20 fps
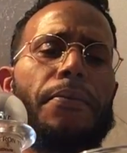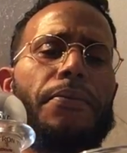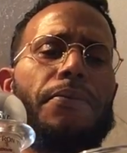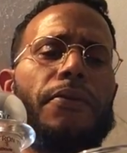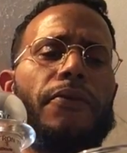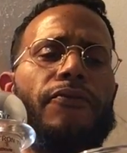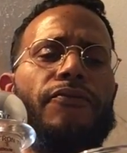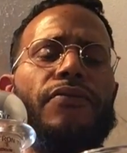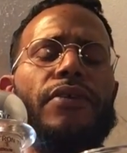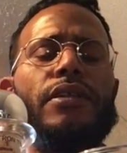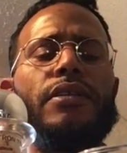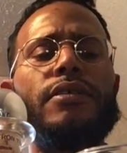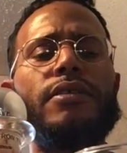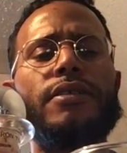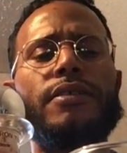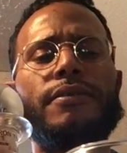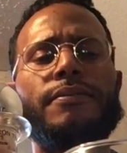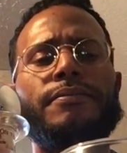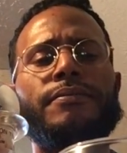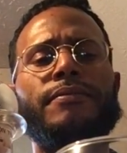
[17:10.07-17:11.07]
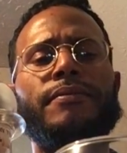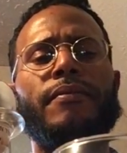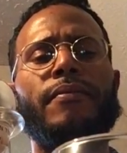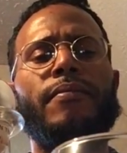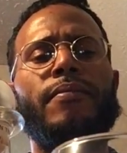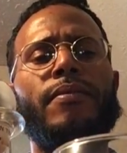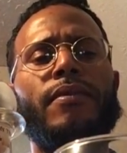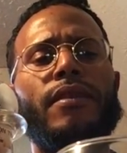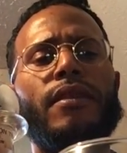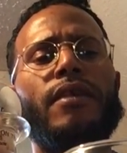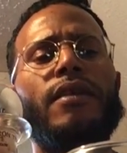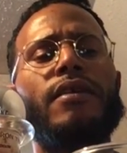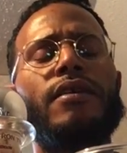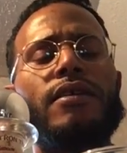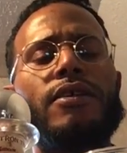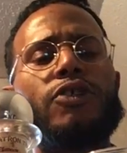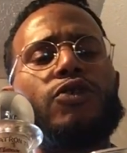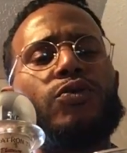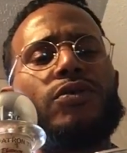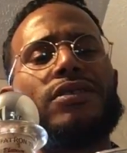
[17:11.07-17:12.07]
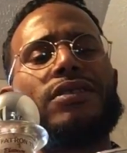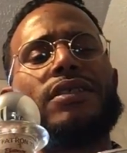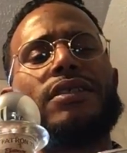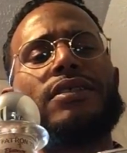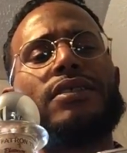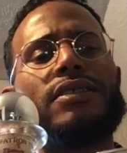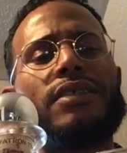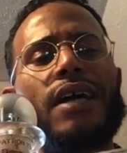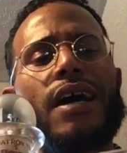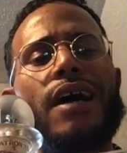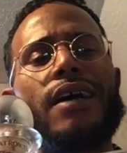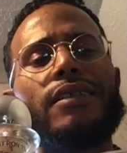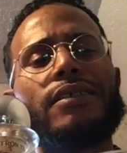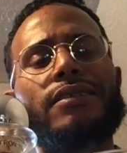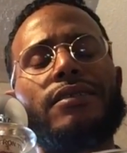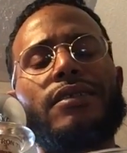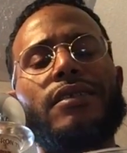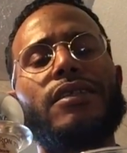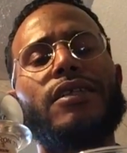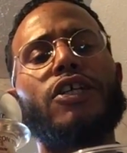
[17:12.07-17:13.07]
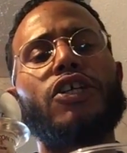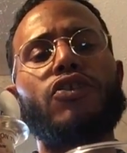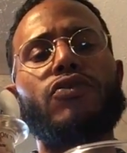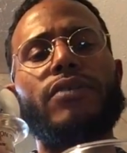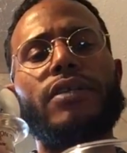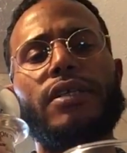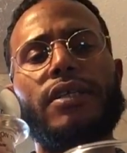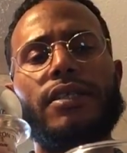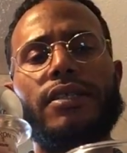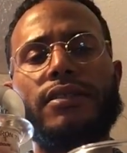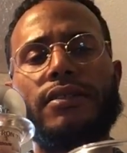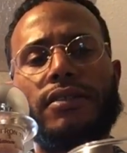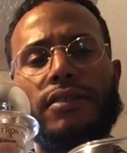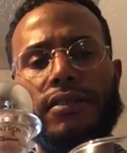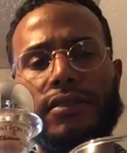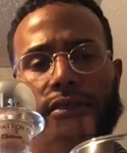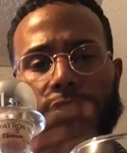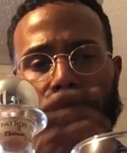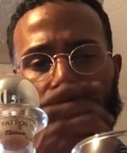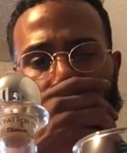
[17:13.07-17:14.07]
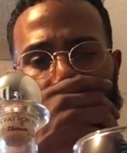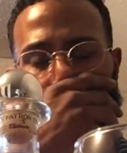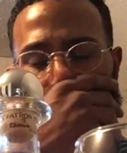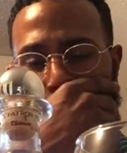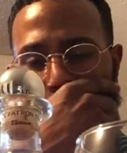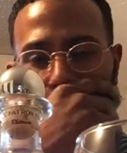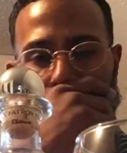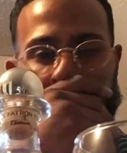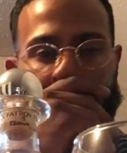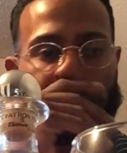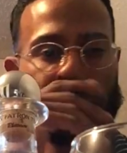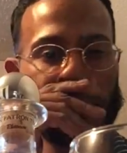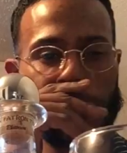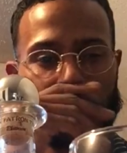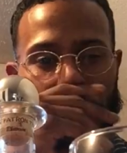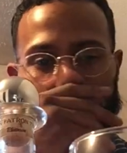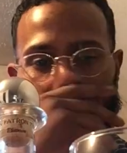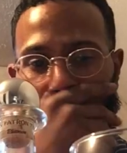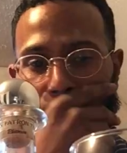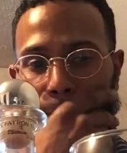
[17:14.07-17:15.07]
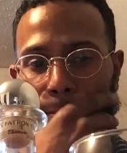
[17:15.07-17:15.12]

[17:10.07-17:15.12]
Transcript: the filler, so what's inside is the ingredients. You know what I'm saying?